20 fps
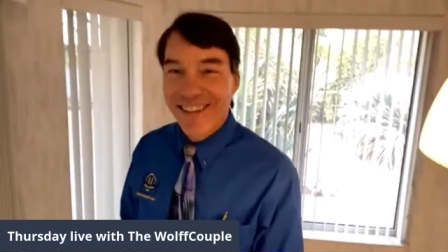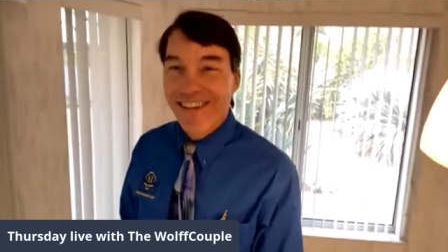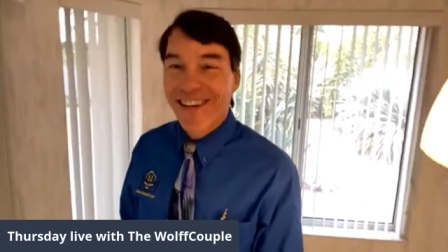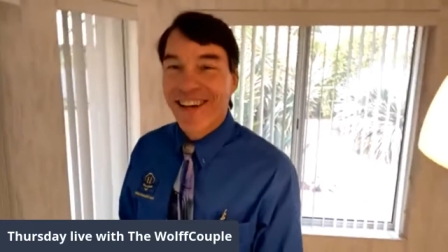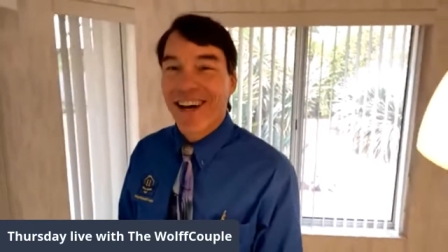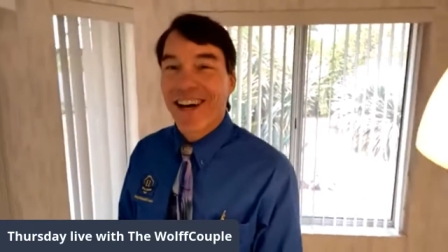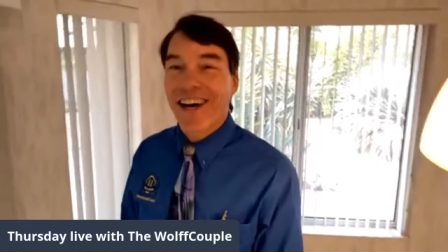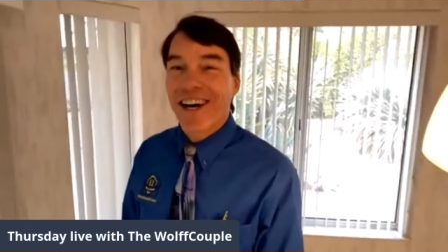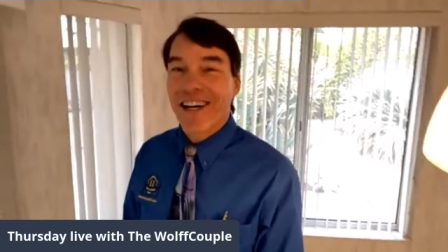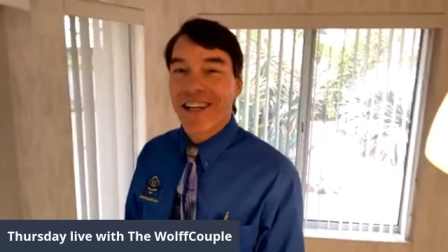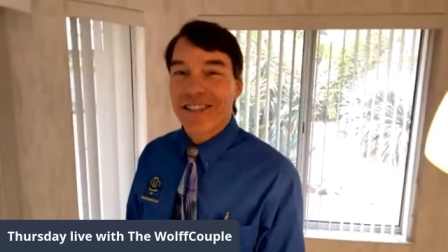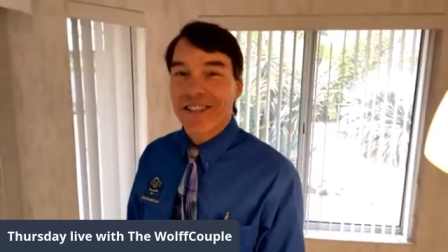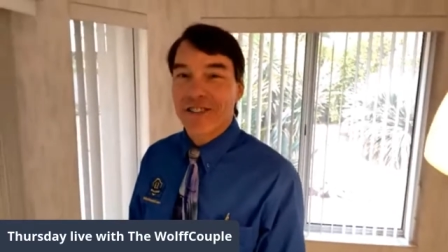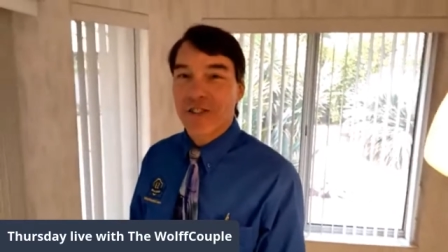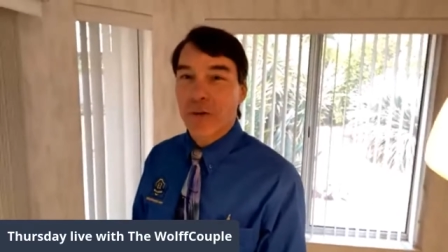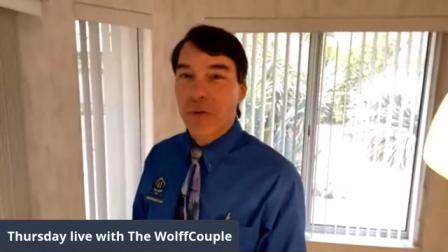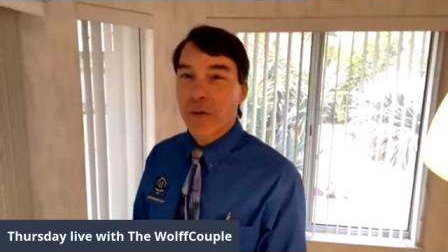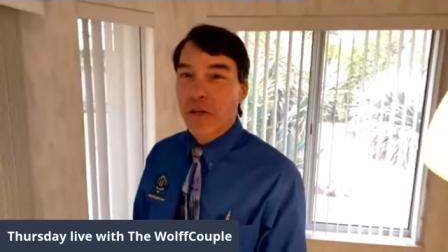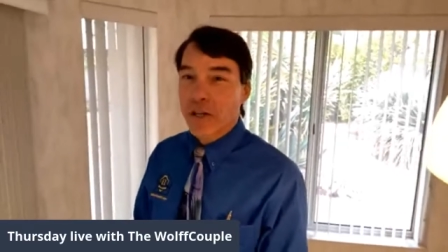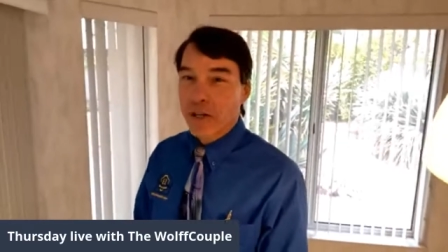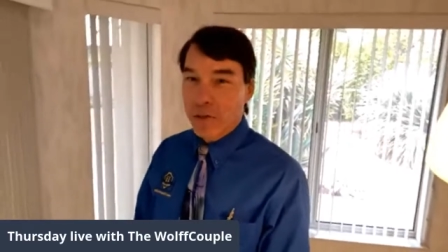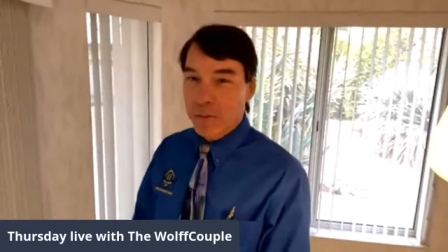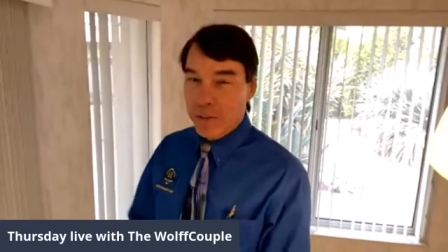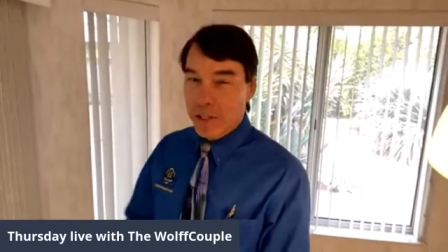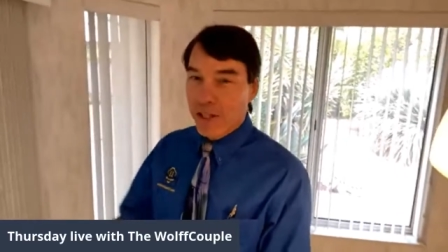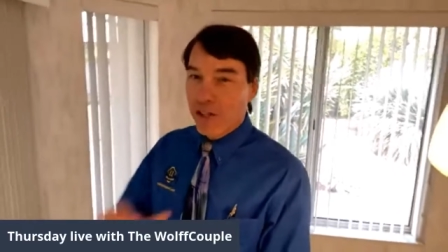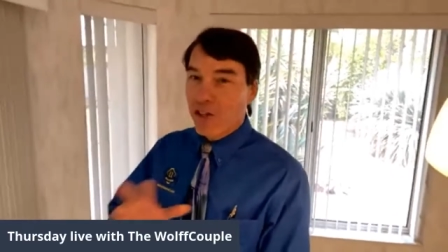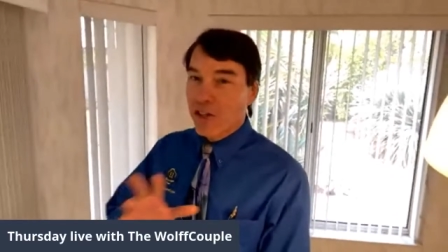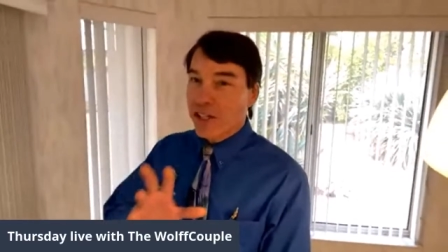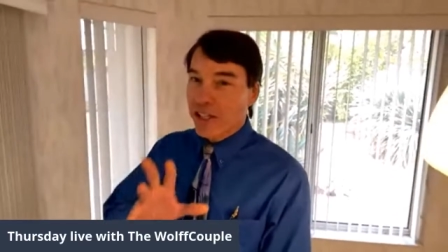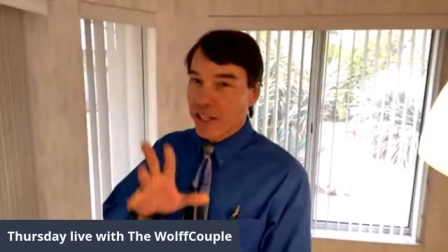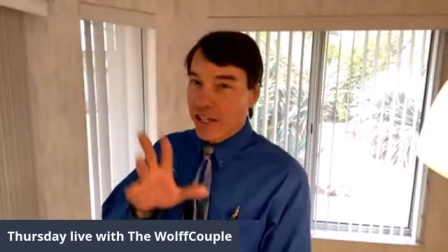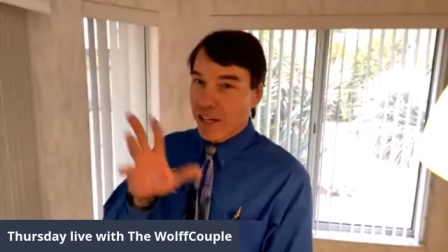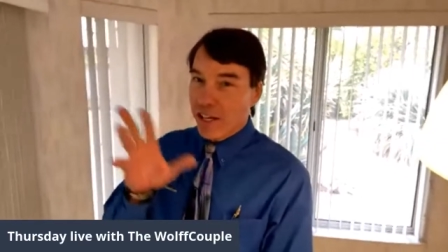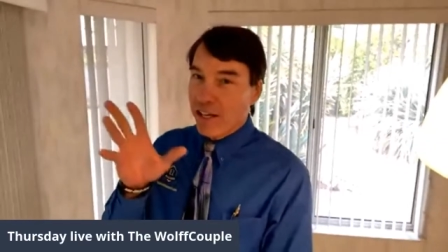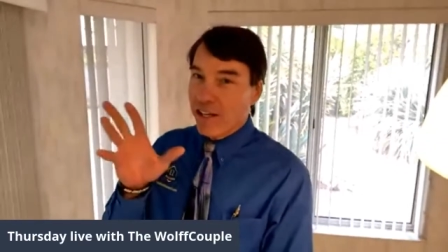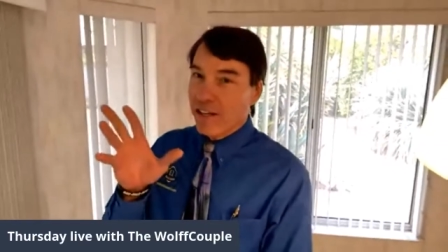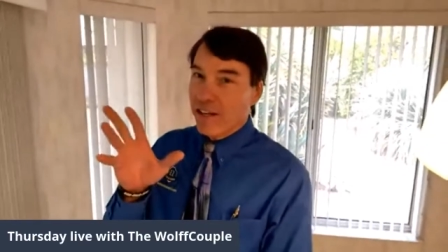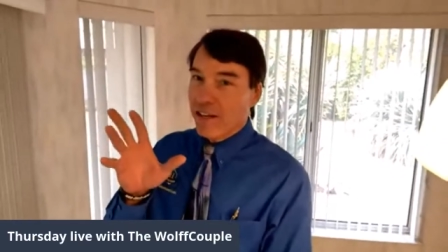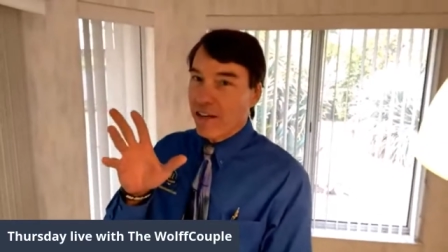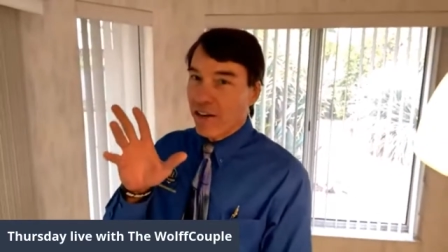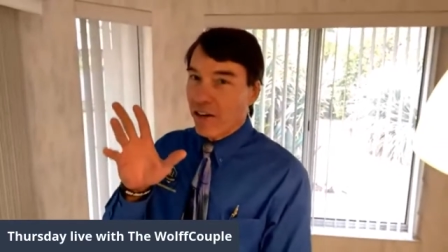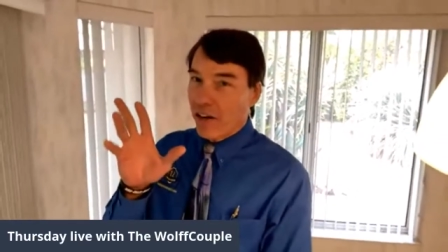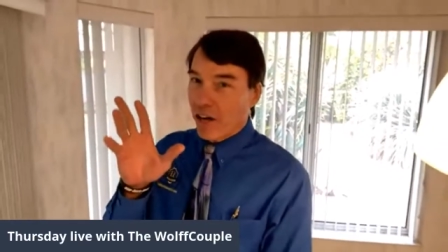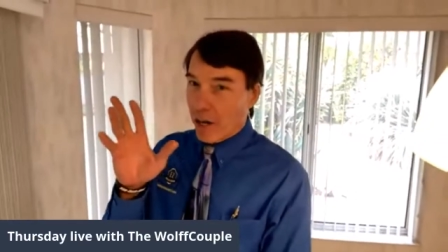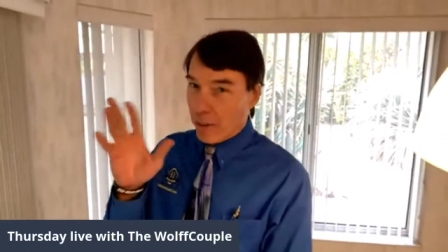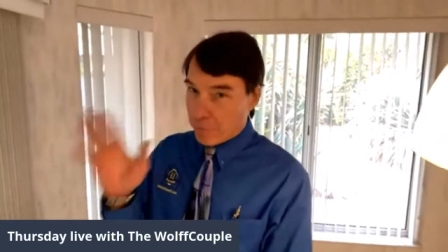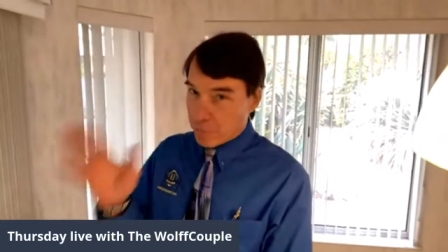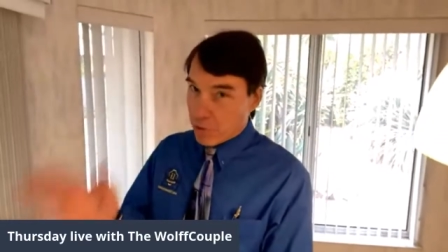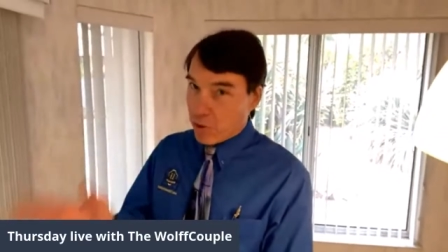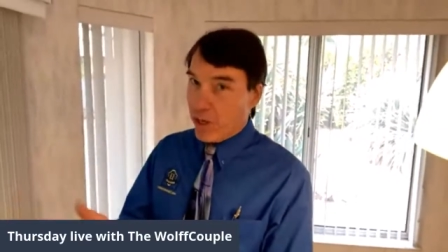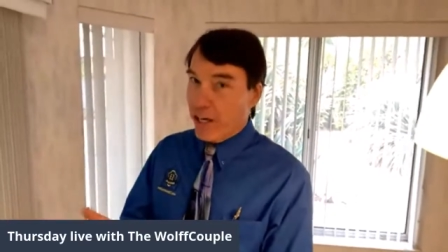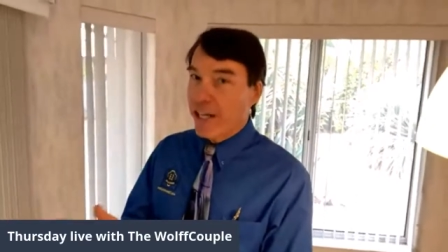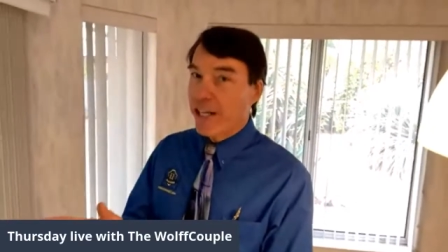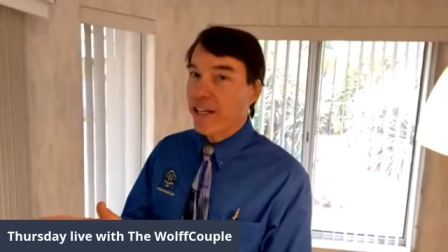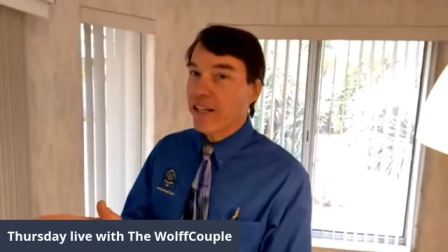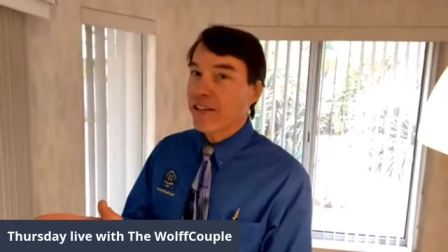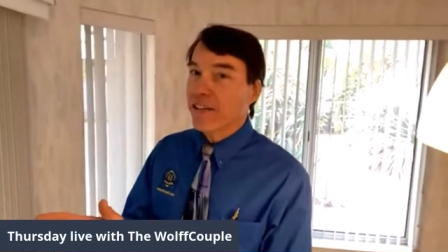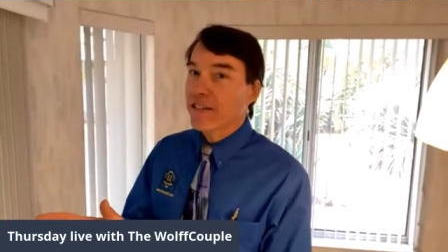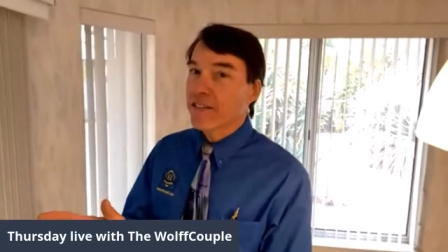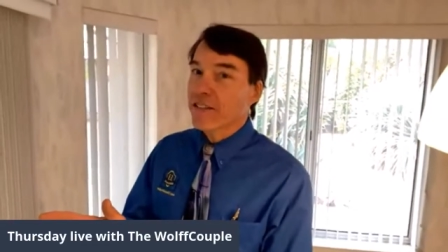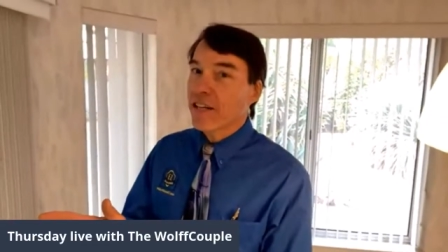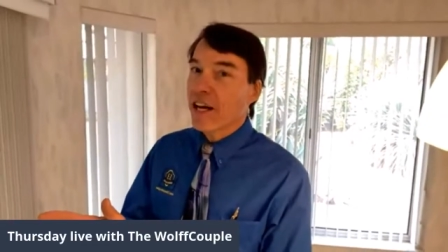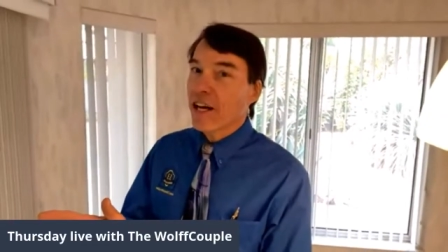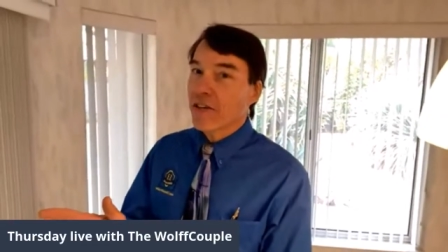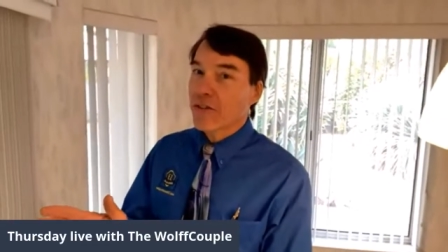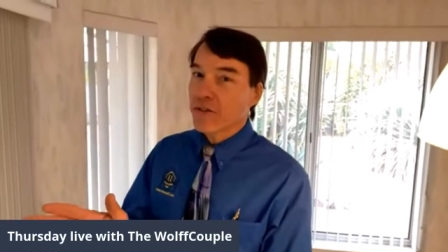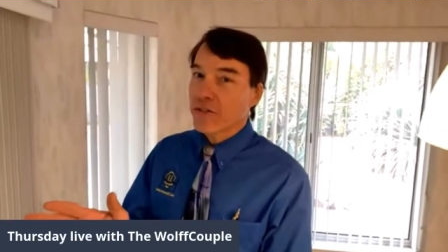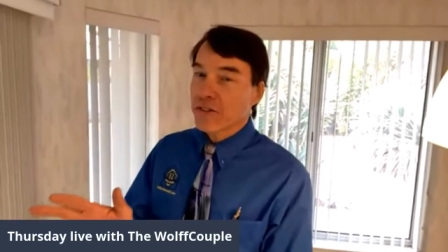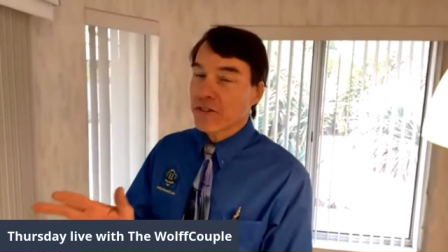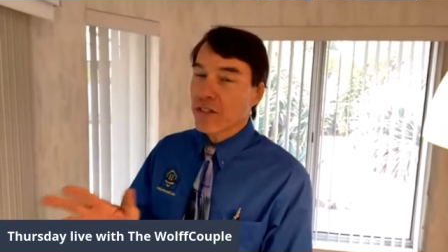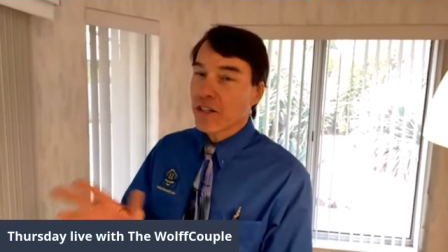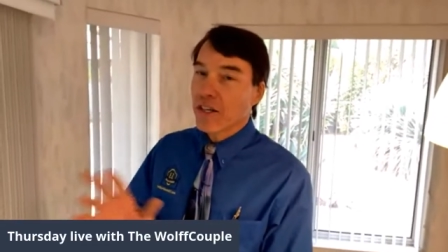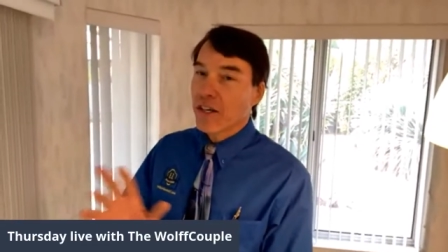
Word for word: Uh, so we're going to be looking at upgrading this house.